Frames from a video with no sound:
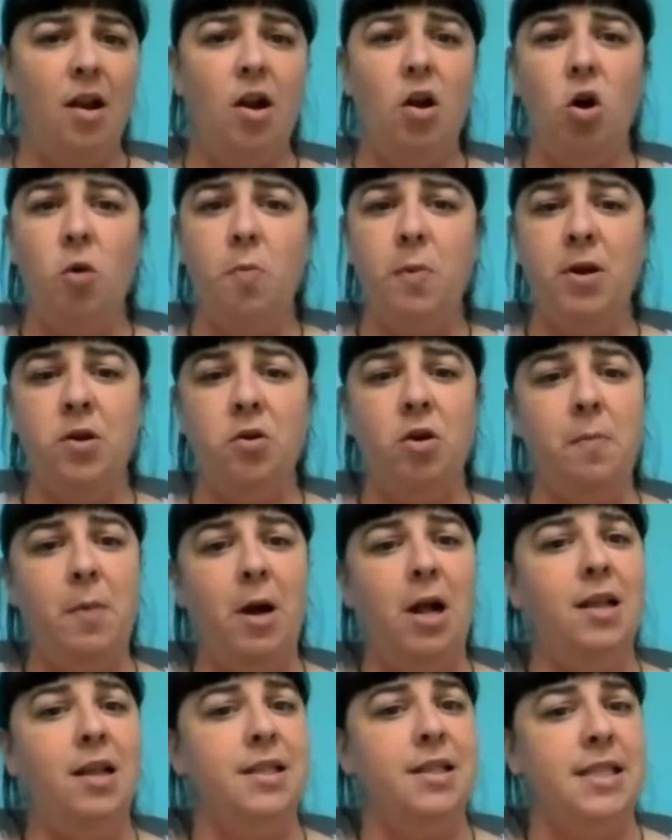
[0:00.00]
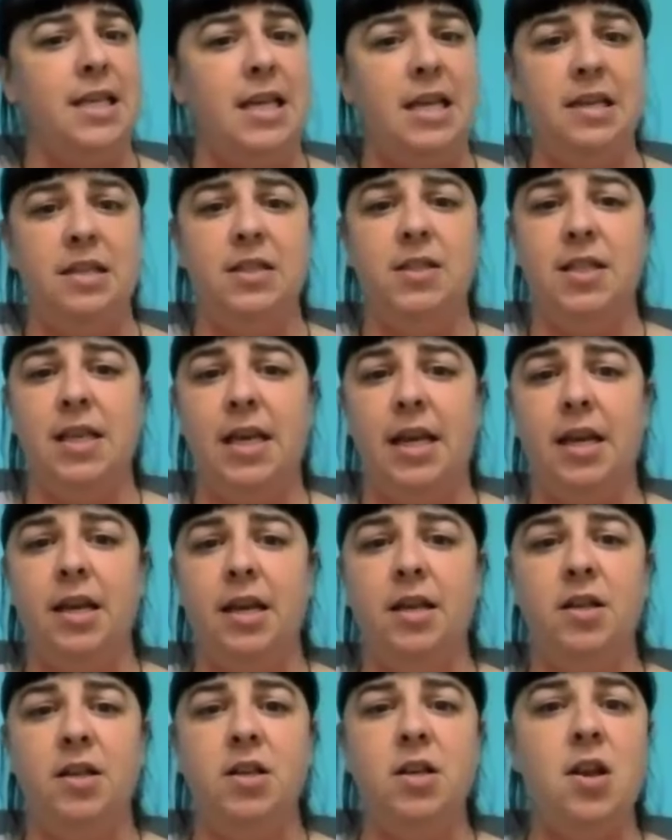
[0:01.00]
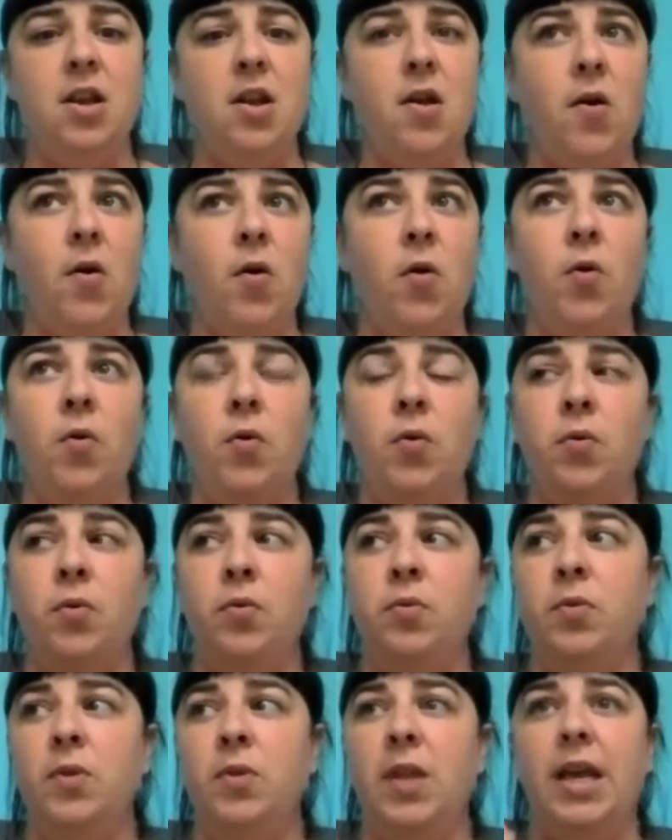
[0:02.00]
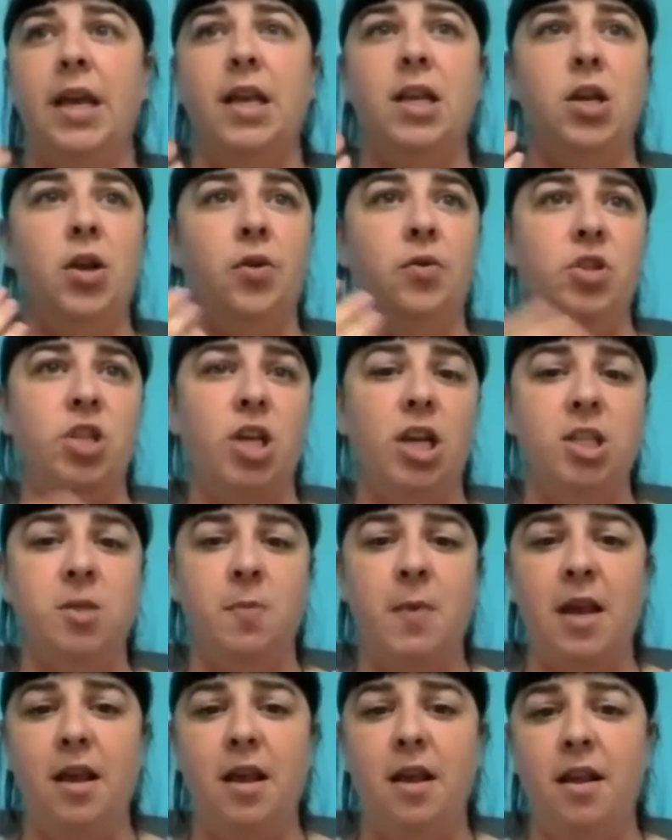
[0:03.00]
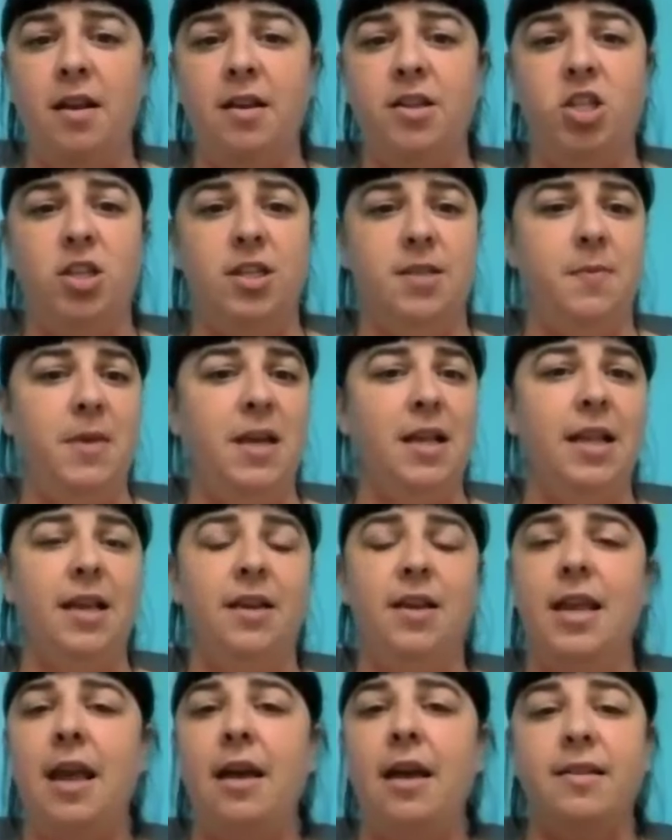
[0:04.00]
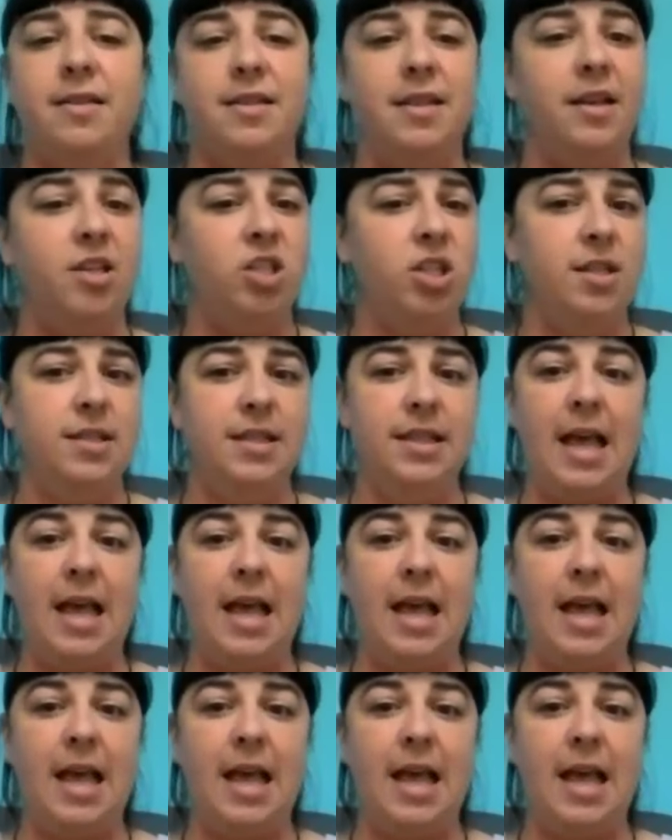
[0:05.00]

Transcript: open door policies like no like no judgment just being like yes like just